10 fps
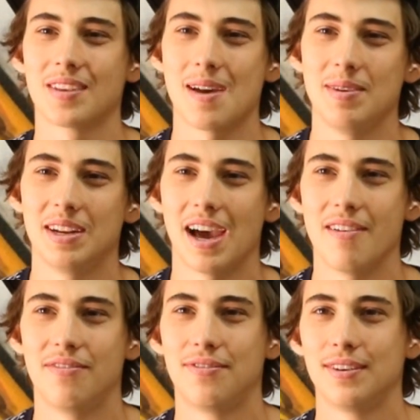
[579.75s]
I mean,
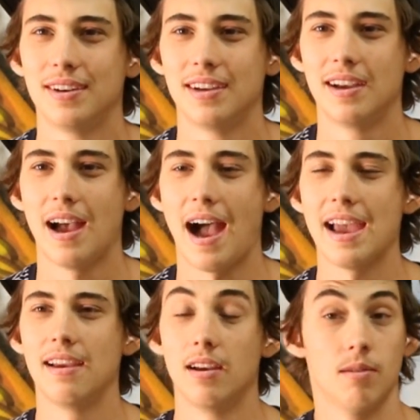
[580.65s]
I
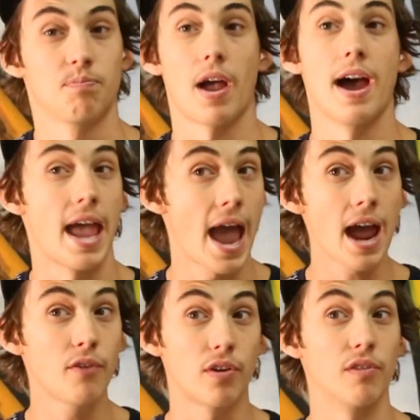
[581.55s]

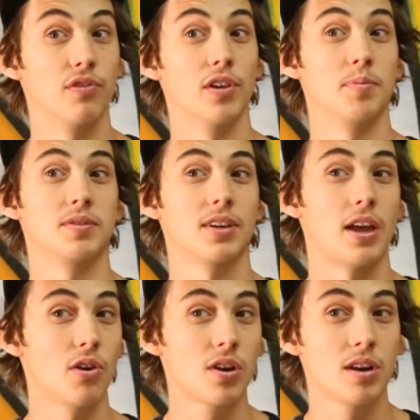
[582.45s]
had front flips.
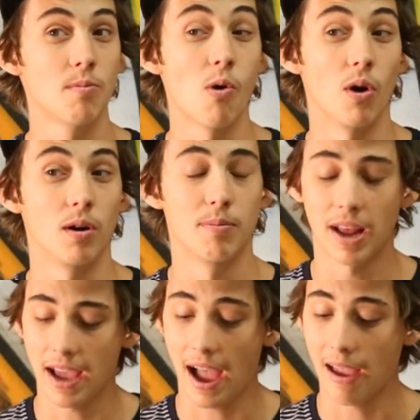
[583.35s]
I don't anymore,
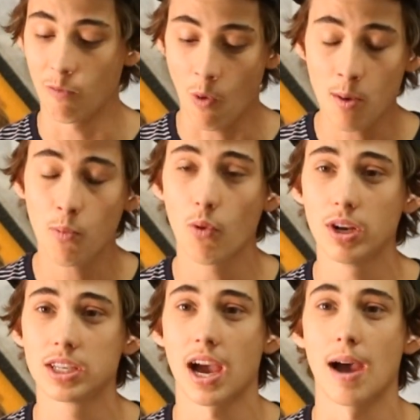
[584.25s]
but at one
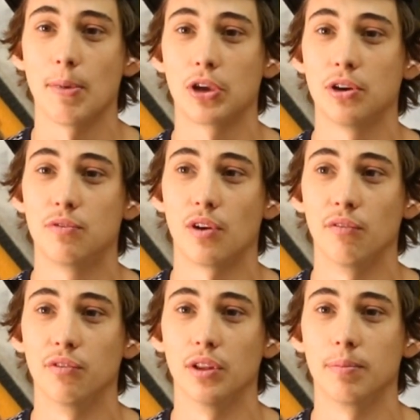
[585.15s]
point in time I could
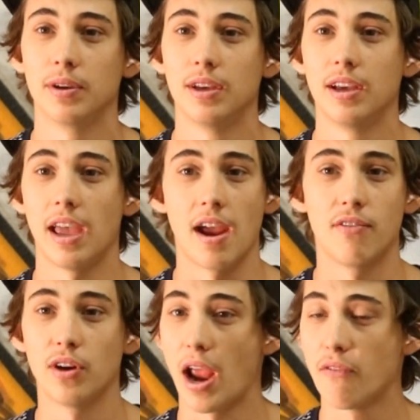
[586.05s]
front flip
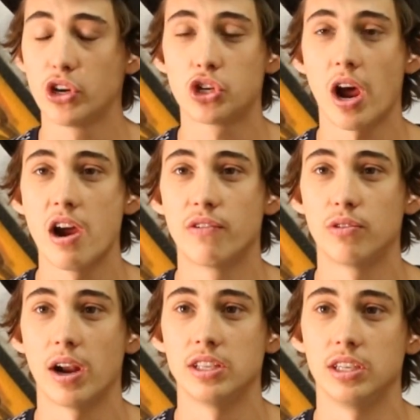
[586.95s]
every try over
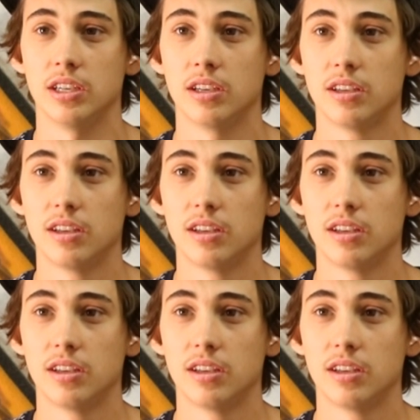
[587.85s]
Resi.